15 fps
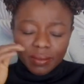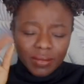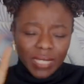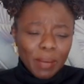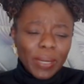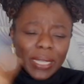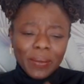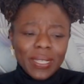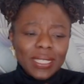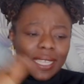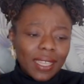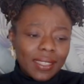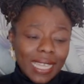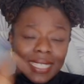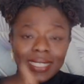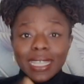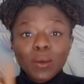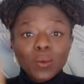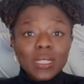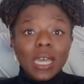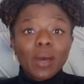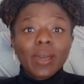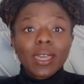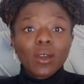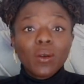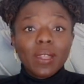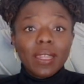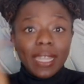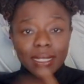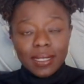But anyways, that was how I
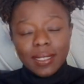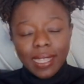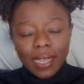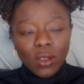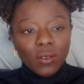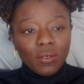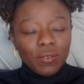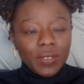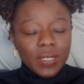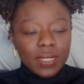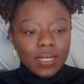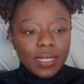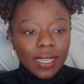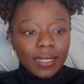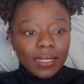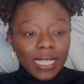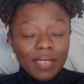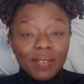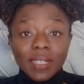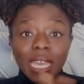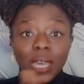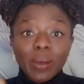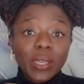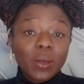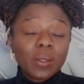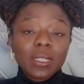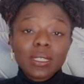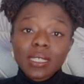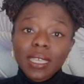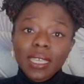got led to that conference, and even how I got
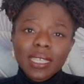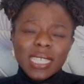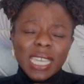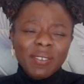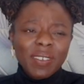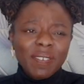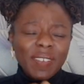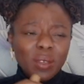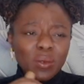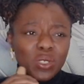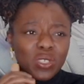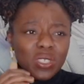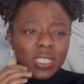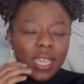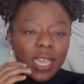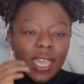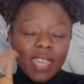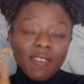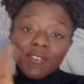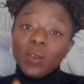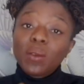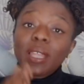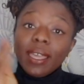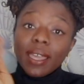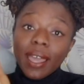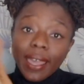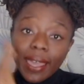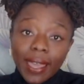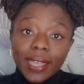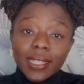the tickets, everything was just, it felt like I
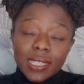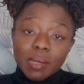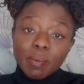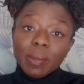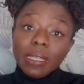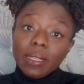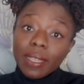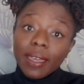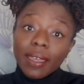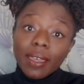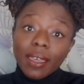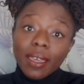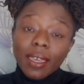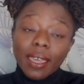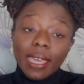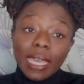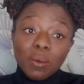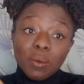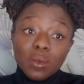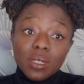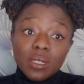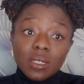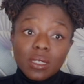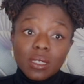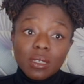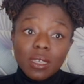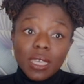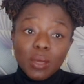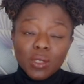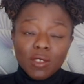had to be there. It was
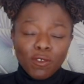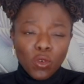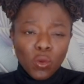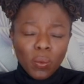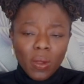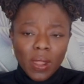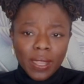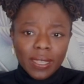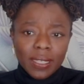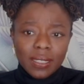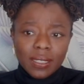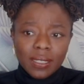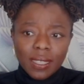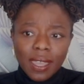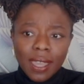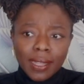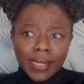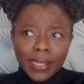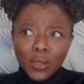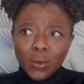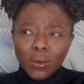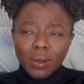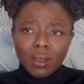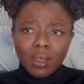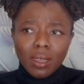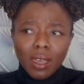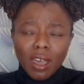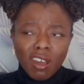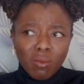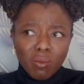full price, and I got a
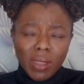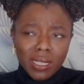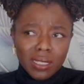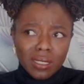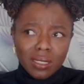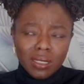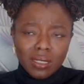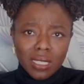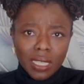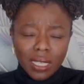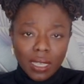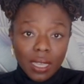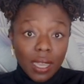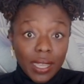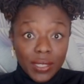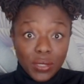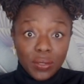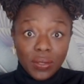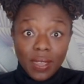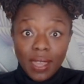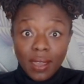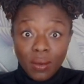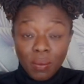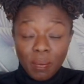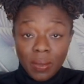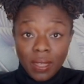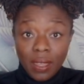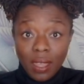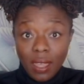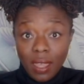half price ticket. I don't know how,
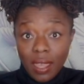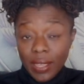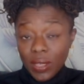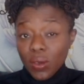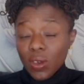but I got a